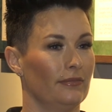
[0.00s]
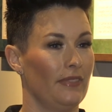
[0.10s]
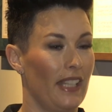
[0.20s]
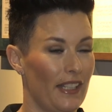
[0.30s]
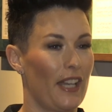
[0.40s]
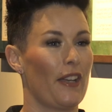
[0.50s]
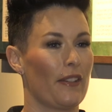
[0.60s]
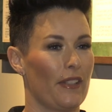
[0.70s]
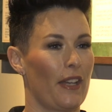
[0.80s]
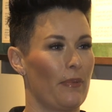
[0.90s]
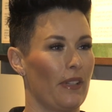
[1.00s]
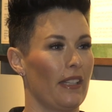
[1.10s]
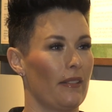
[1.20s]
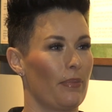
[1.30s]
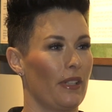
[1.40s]
Yeah, no,
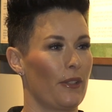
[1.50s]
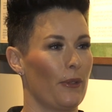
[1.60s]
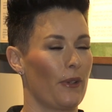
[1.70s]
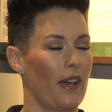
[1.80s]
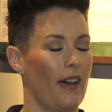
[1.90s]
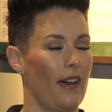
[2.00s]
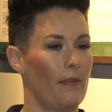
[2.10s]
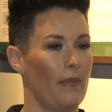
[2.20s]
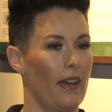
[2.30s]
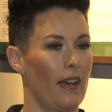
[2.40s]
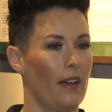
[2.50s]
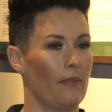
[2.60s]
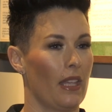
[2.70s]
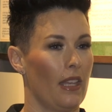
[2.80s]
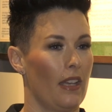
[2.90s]
pretty cool, calm.
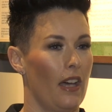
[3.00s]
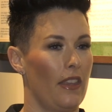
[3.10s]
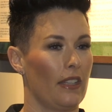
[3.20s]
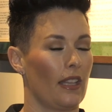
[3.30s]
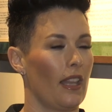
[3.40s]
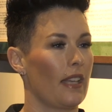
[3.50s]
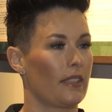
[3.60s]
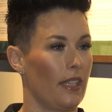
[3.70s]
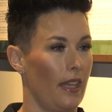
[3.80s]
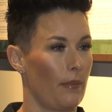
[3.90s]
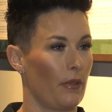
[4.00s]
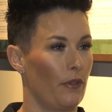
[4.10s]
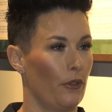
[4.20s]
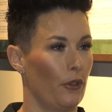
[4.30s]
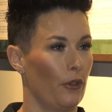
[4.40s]
I think the last hit out
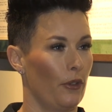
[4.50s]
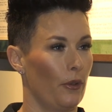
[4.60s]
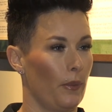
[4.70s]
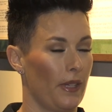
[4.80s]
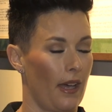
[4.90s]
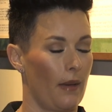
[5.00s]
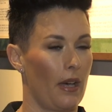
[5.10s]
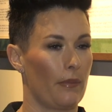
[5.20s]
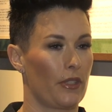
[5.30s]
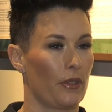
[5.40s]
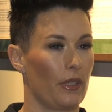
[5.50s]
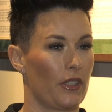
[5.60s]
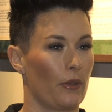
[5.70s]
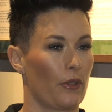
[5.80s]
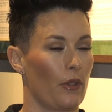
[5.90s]
before we come up to
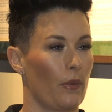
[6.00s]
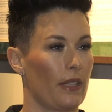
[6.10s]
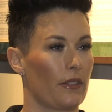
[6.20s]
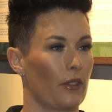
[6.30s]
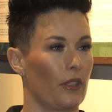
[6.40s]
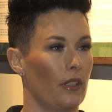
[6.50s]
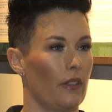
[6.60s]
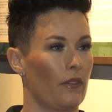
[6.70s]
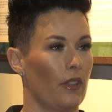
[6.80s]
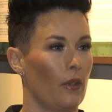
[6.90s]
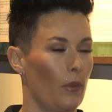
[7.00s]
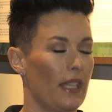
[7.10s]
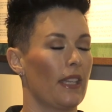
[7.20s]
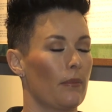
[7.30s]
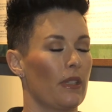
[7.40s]
a Group 1 sort of where
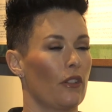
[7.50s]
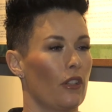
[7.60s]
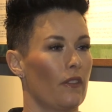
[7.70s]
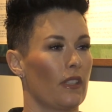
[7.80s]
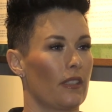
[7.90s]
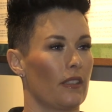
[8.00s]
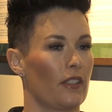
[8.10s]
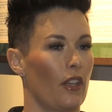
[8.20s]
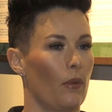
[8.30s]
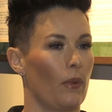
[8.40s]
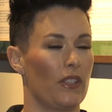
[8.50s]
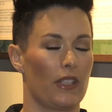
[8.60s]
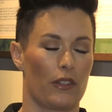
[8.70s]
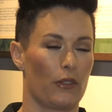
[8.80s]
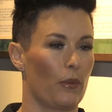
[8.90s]
you get a bit nervous, and so once you
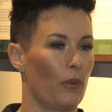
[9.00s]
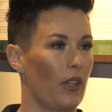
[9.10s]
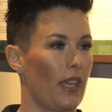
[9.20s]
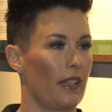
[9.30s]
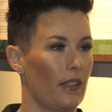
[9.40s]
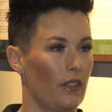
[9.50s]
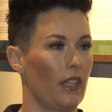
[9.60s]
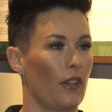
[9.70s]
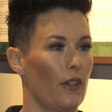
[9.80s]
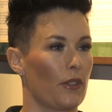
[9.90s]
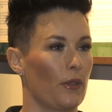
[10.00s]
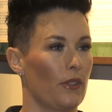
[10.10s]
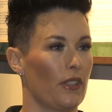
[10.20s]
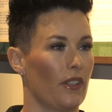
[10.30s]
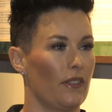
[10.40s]
get through the workout and everything goes
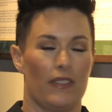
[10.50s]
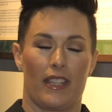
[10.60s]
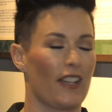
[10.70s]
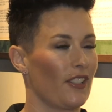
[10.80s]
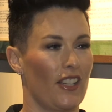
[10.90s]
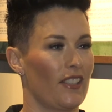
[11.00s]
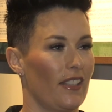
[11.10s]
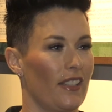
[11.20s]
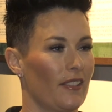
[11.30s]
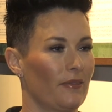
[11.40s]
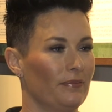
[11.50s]
good, you know, you can't change anything.